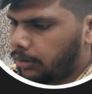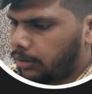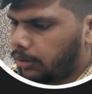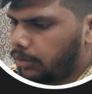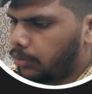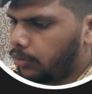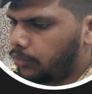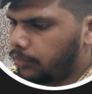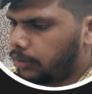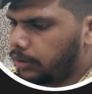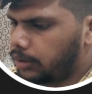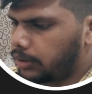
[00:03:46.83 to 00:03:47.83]
Along
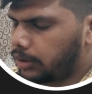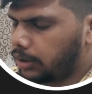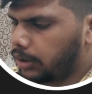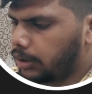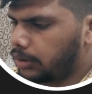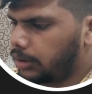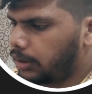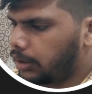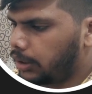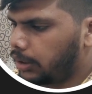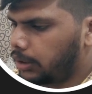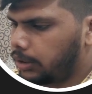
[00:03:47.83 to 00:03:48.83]
with this class,
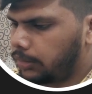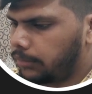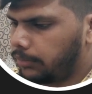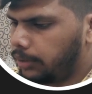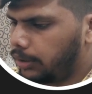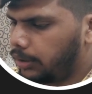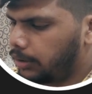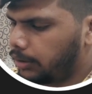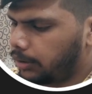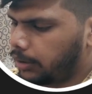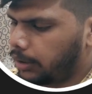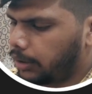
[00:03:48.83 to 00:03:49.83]
let me
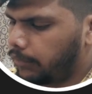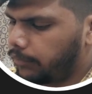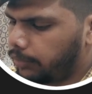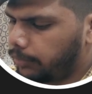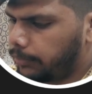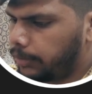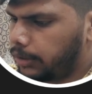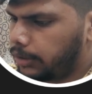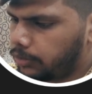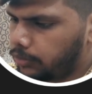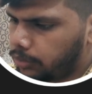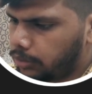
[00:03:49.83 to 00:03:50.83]
add one
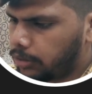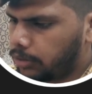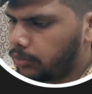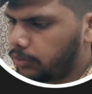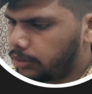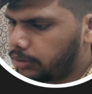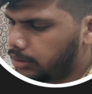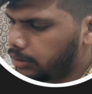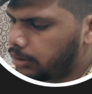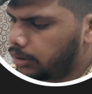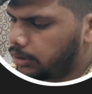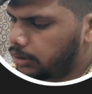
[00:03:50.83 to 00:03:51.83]
placeholder to
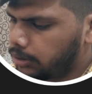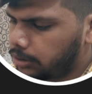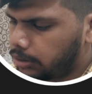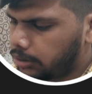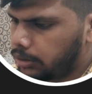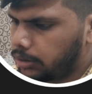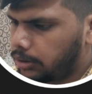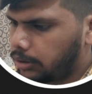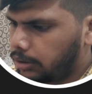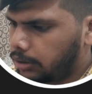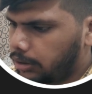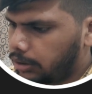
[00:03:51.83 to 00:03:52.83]
this,
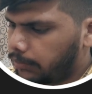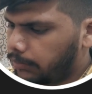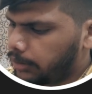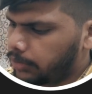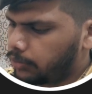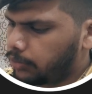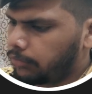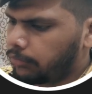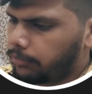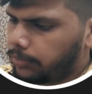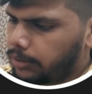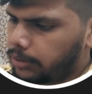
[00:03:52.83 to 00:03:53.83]
and placeholder
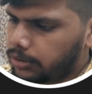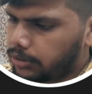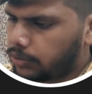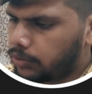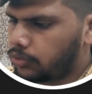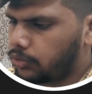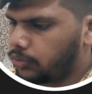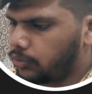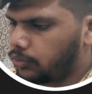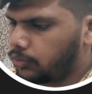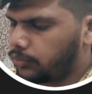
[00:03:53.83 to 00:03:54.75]
will be 00.